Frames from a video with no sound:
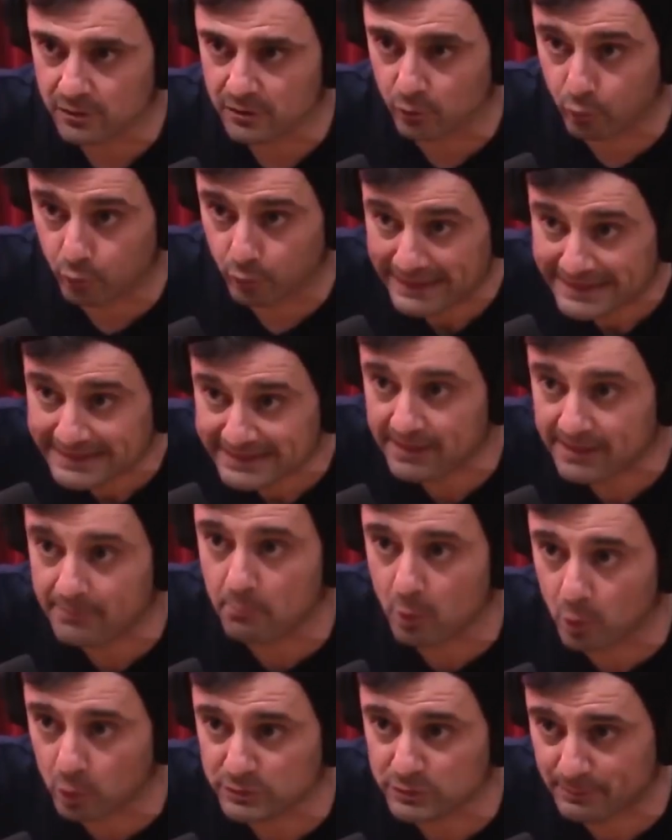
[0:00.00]
the reason
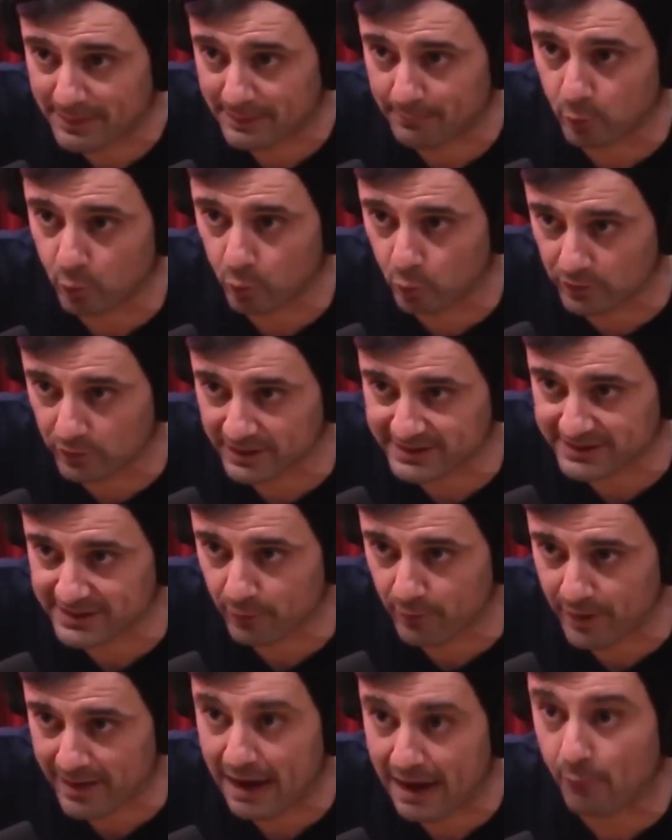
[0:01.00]
most people who are listening
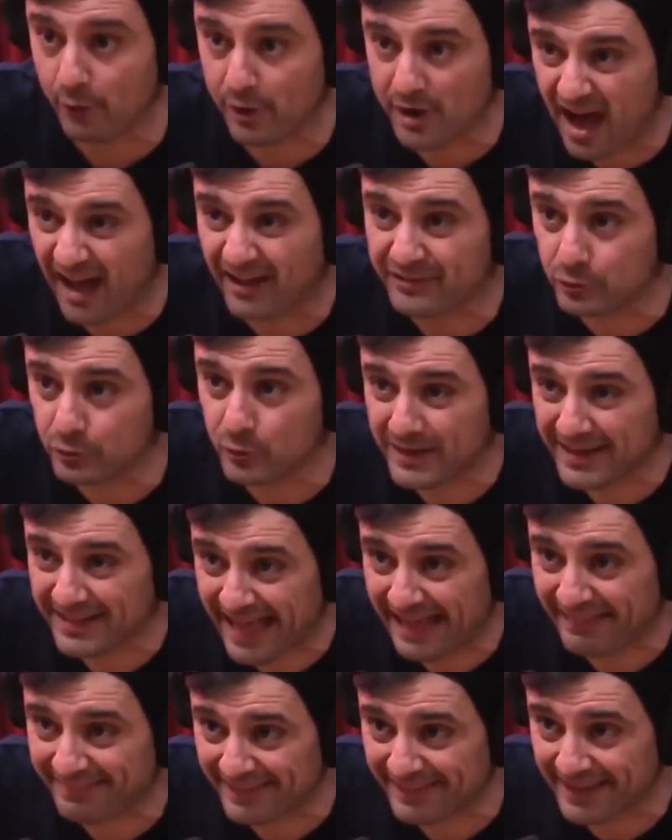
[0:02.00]
right now are not doing
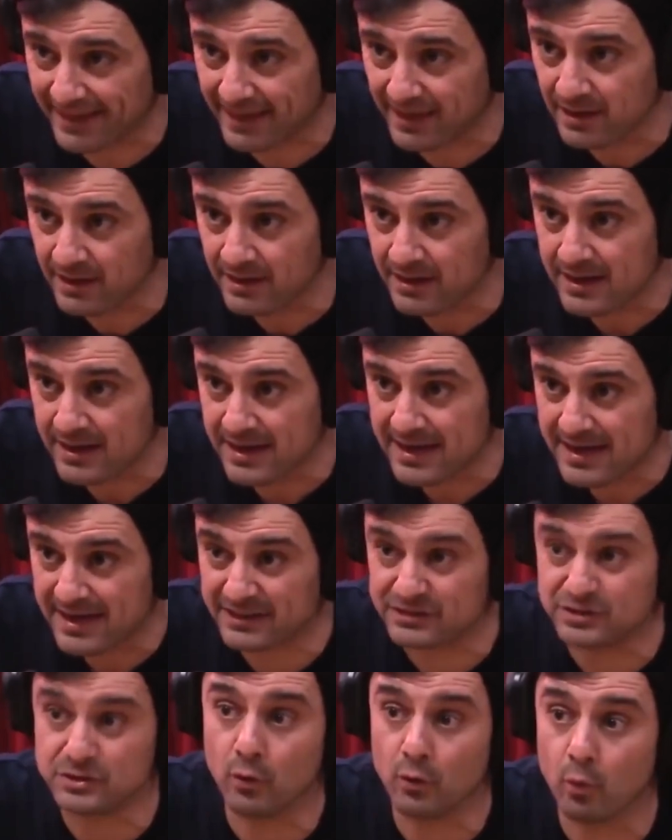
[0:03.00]
that thing
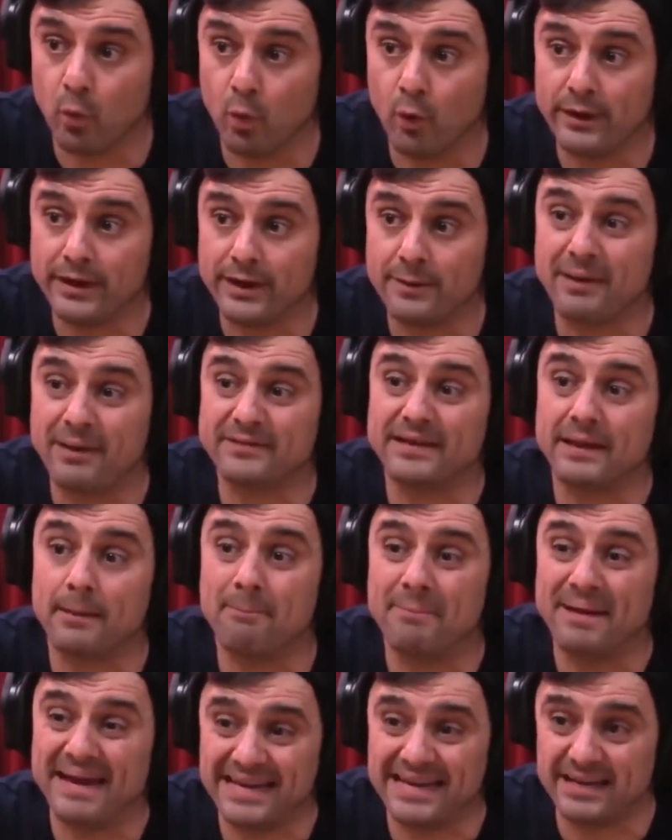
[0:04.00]
is they're worried about the
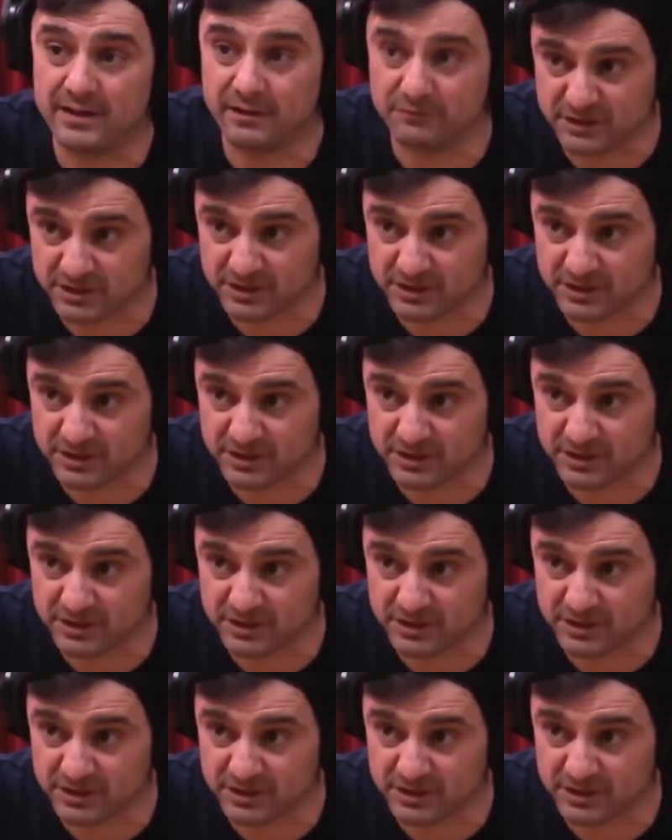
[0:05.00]
opinion of